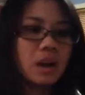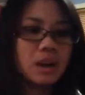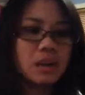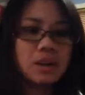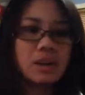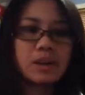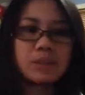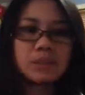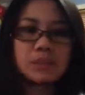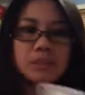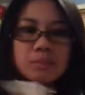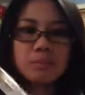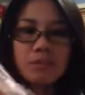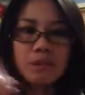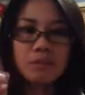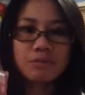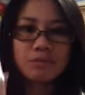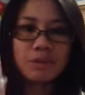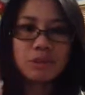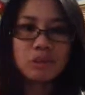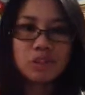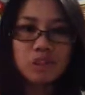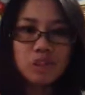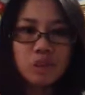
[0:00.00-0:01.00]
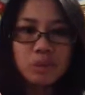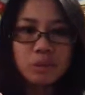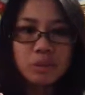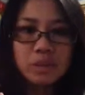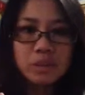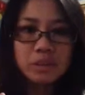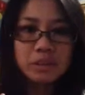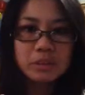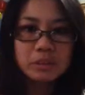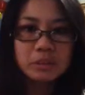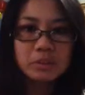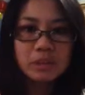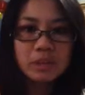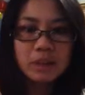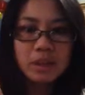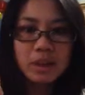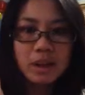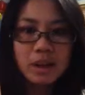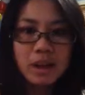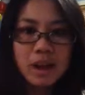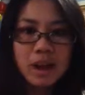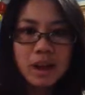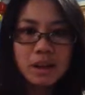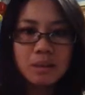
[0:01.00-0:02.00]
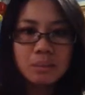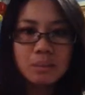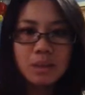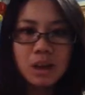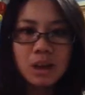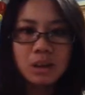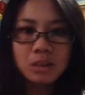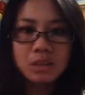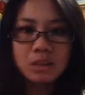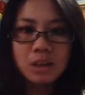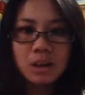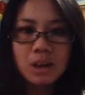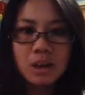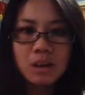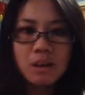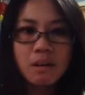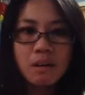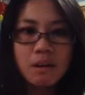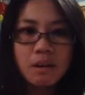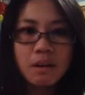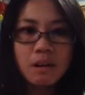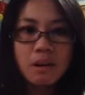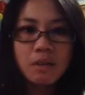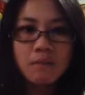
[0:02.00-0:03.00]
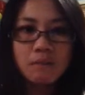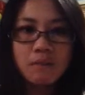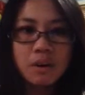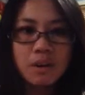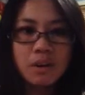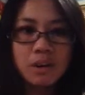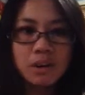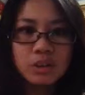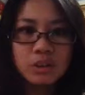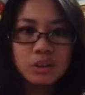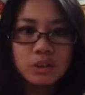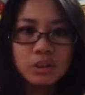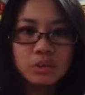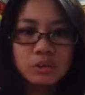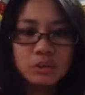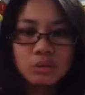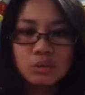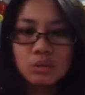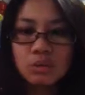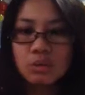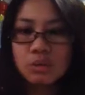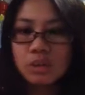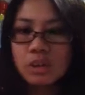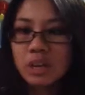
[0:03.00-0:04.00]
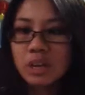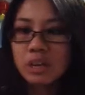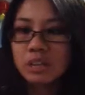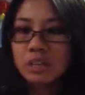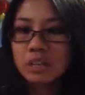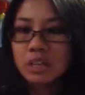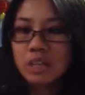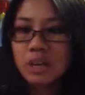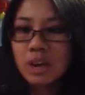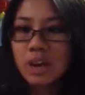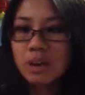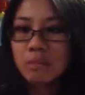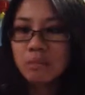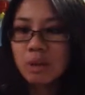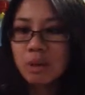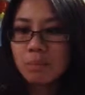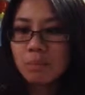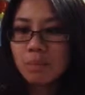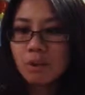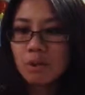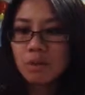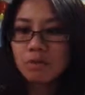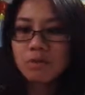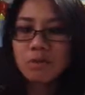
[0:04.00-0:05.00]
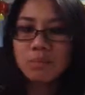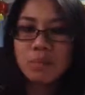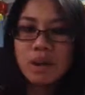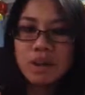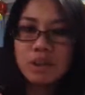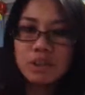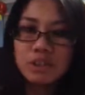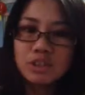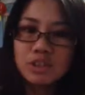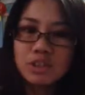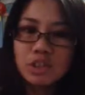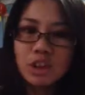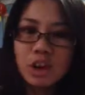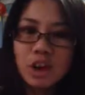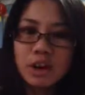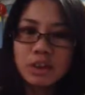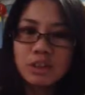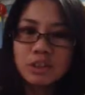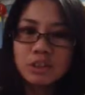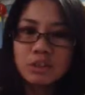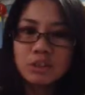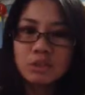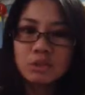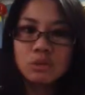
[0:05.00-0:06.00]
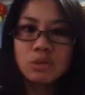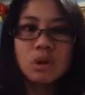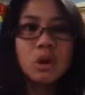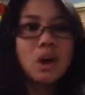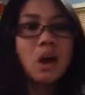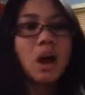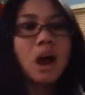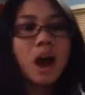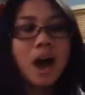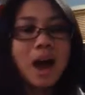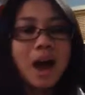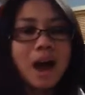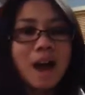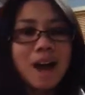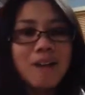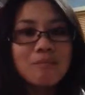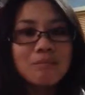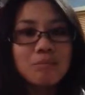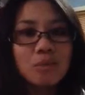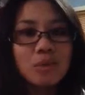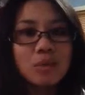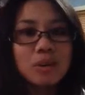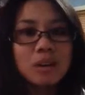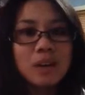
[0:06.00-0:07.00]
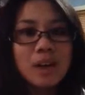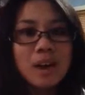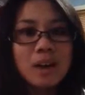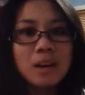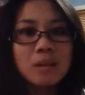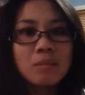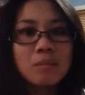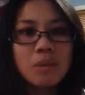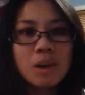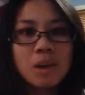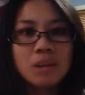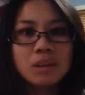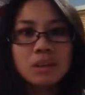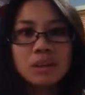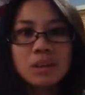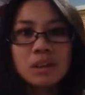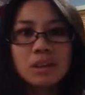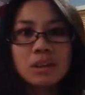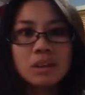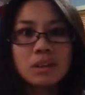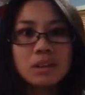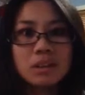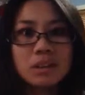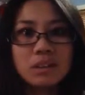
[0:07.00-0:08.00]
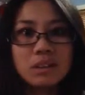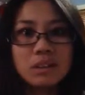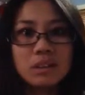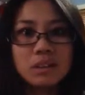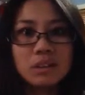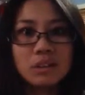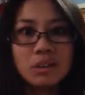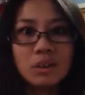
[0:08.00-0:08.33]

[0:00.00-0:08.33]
Next, my friend showed me this one, an atomizer. very useful, can decant my perfume, and it's tiny too. I have bought an atomizer like years